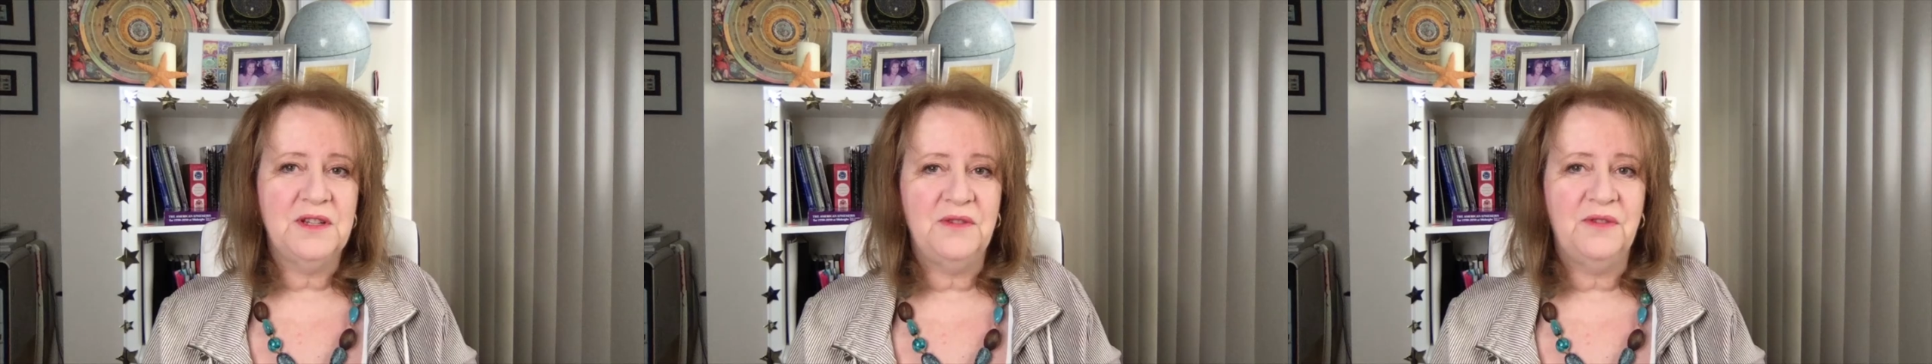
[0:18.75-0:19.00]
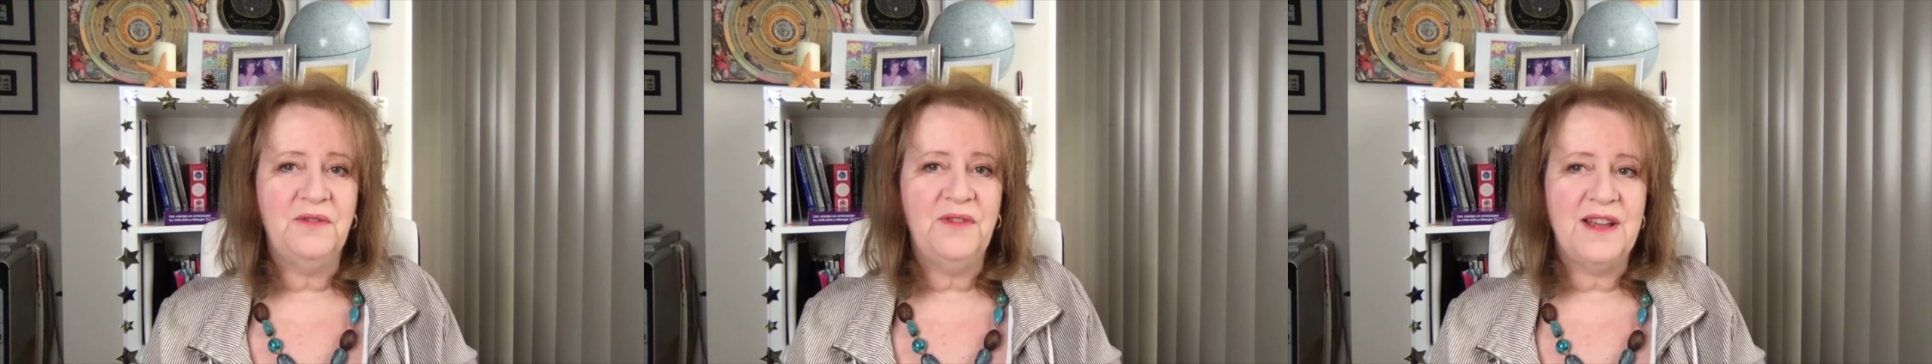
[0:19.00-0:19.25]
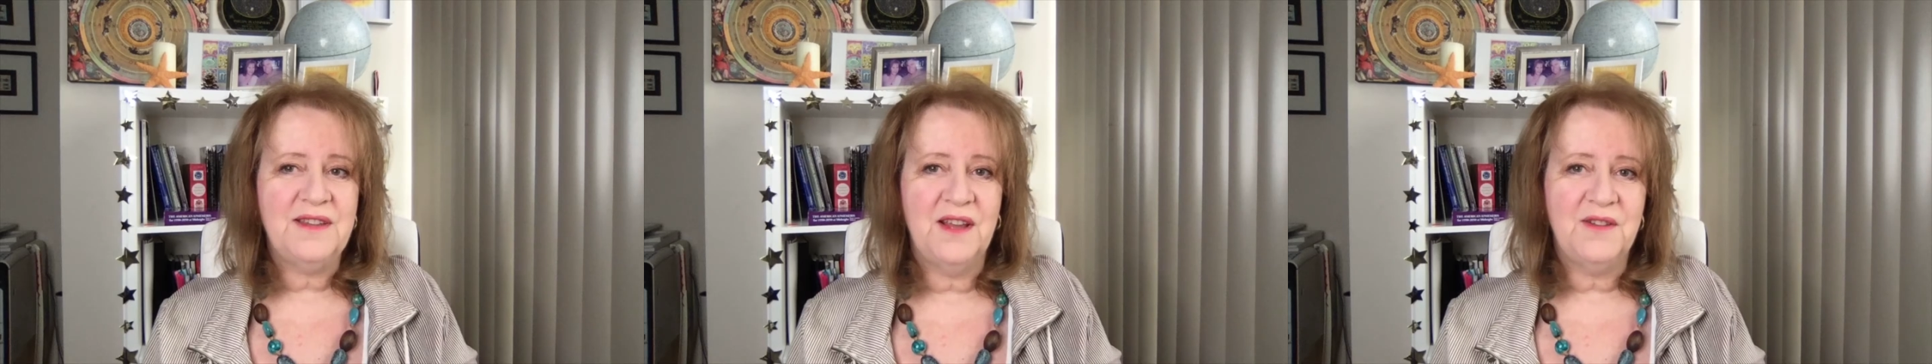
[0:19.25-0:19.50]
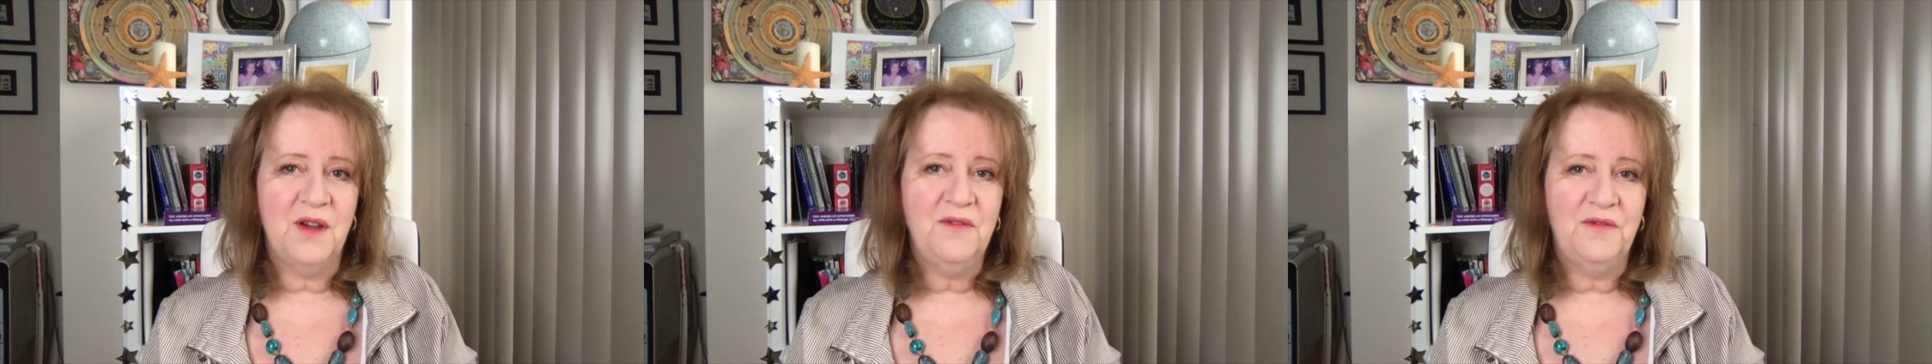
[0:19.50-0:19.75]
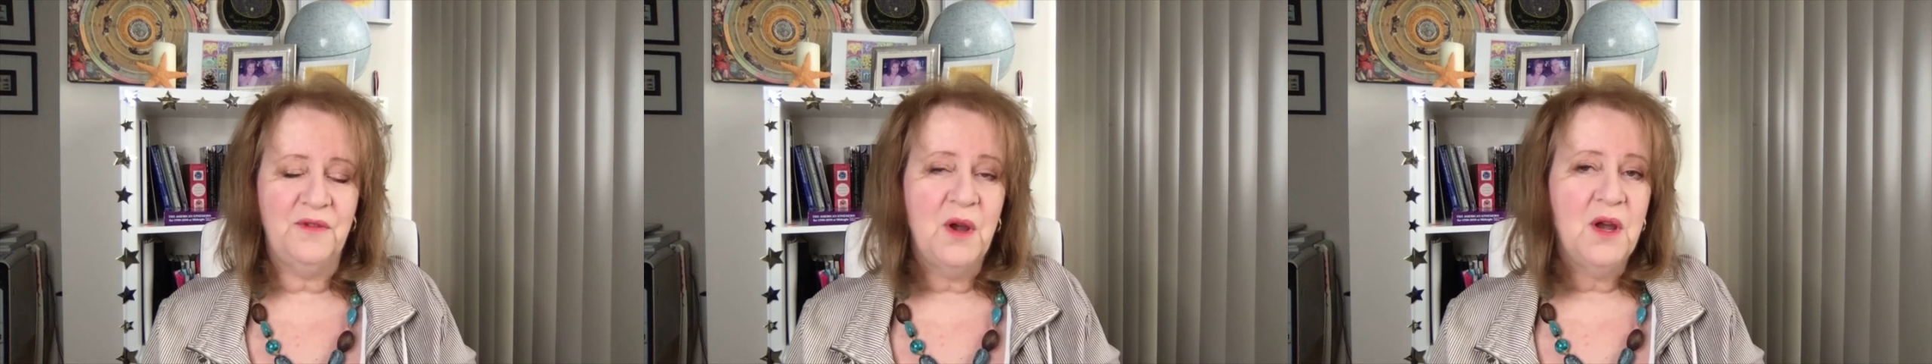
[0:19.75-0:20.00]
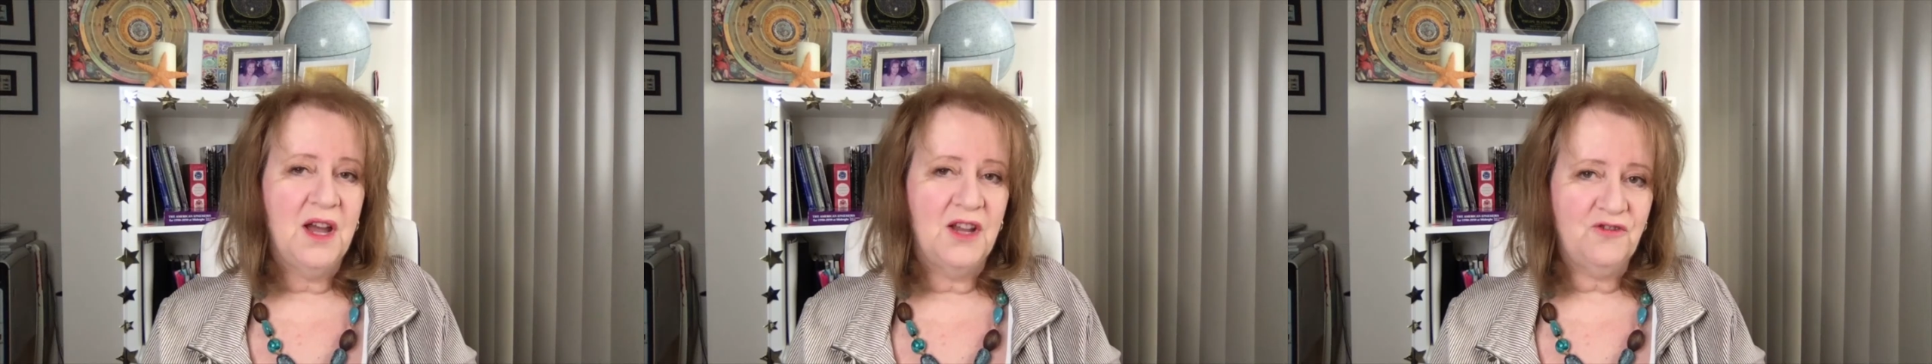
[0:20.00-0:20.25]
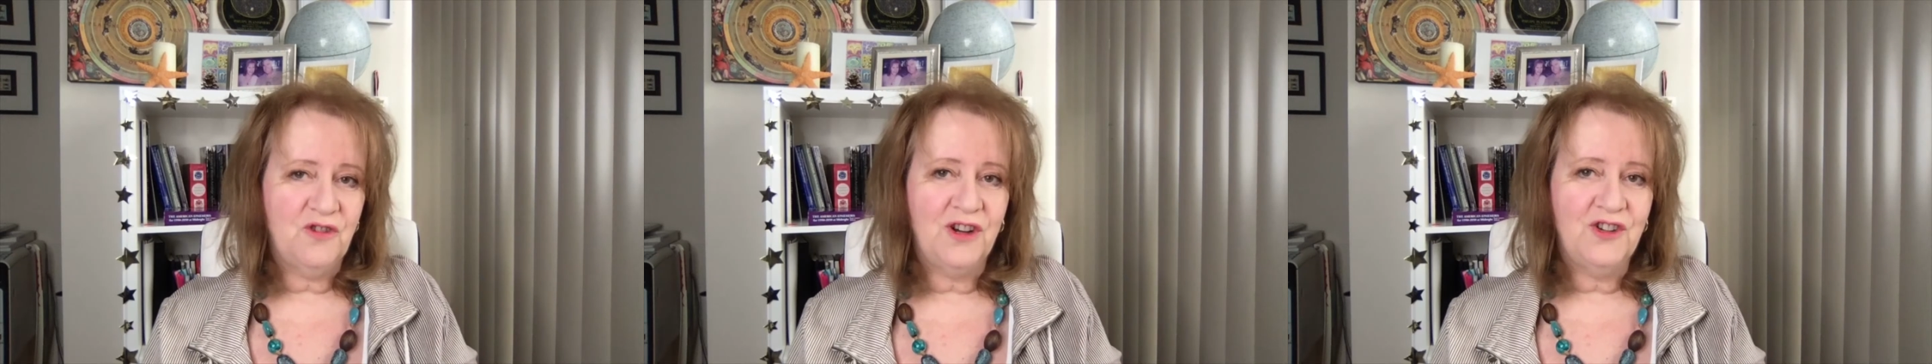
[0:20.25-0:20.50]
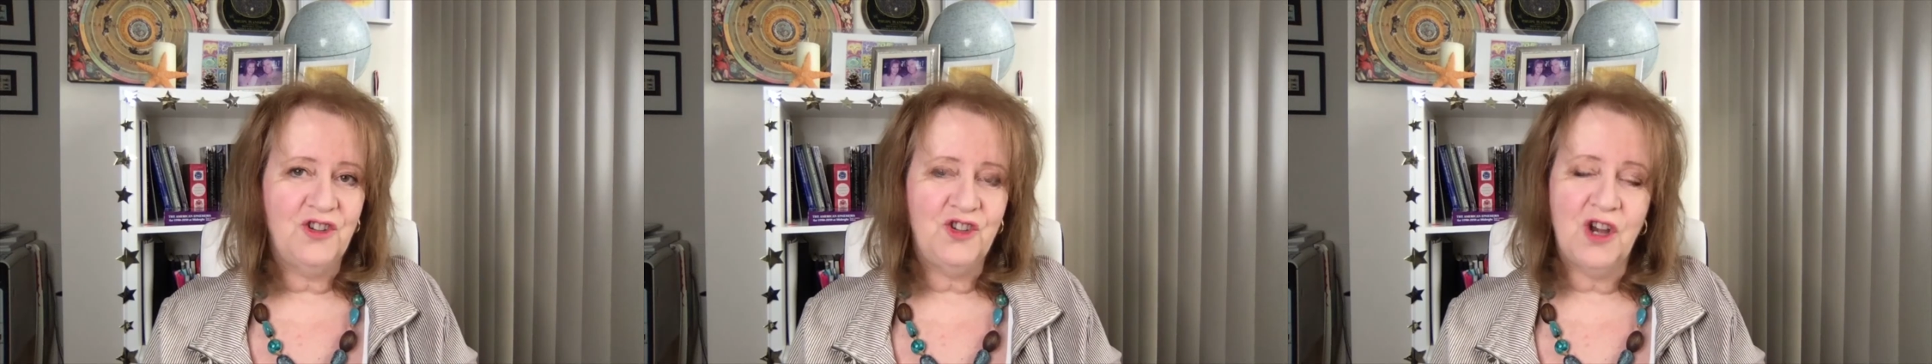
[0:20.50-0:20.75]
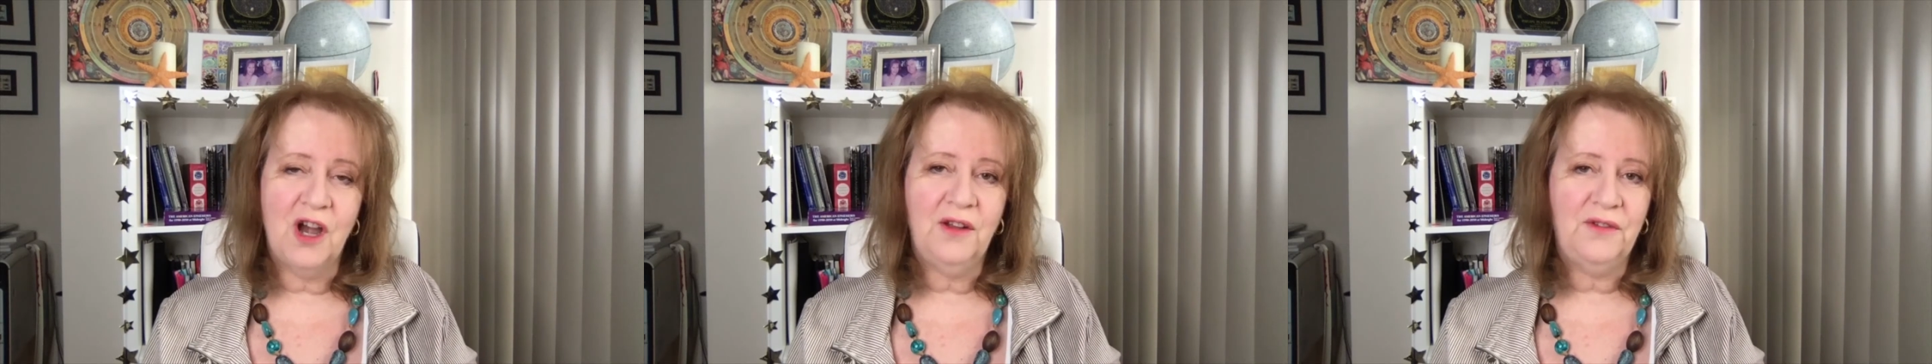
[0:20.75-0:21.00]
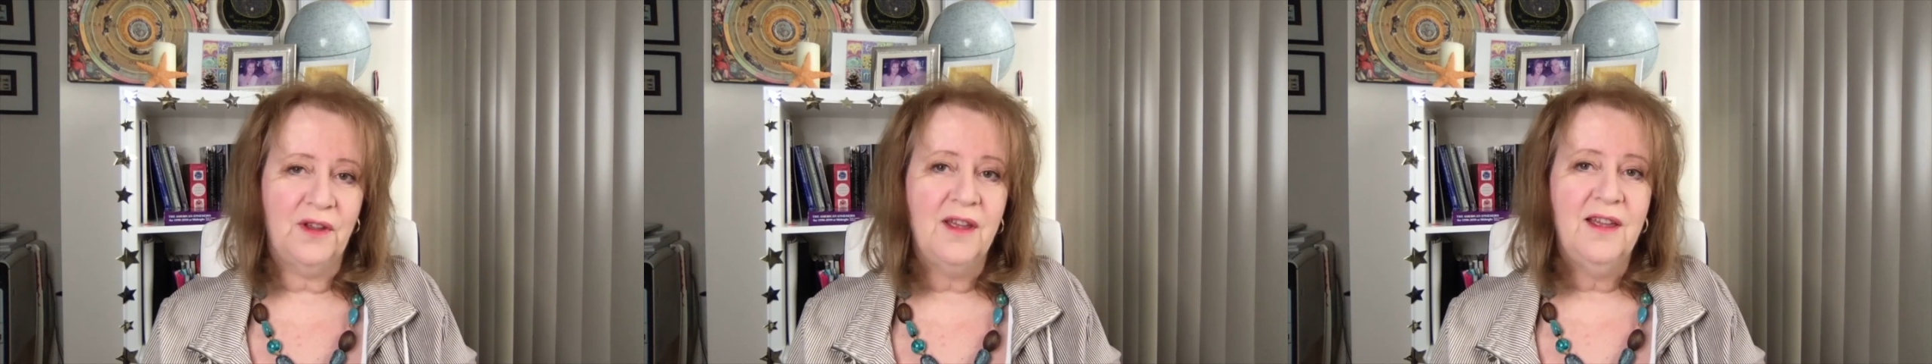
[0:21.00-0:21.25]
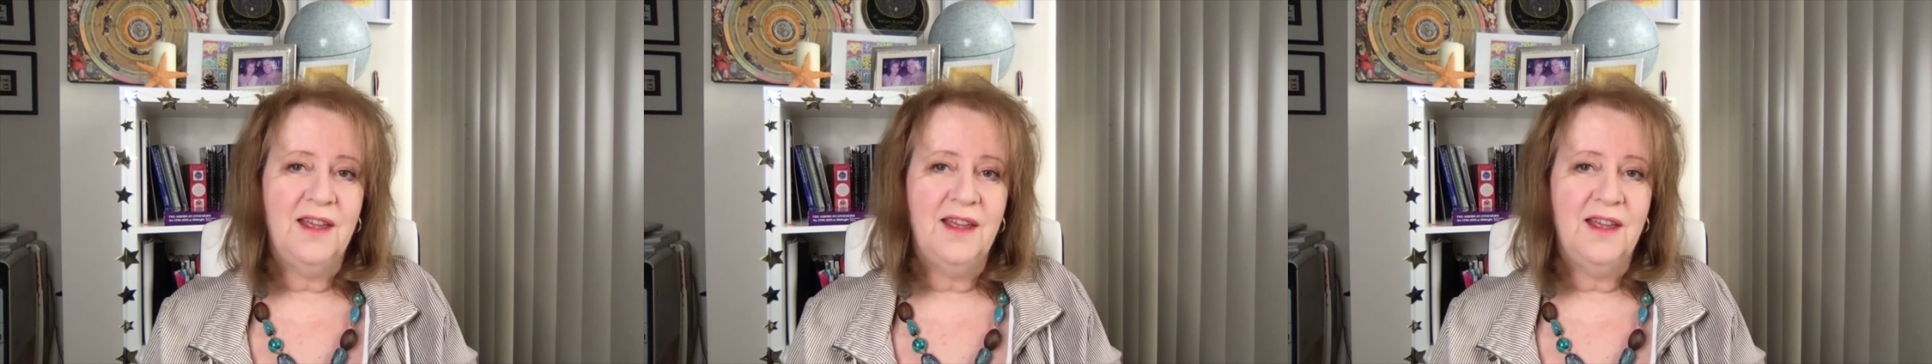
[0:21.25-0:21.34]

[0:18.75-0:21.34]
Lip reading: different facets of astrology charts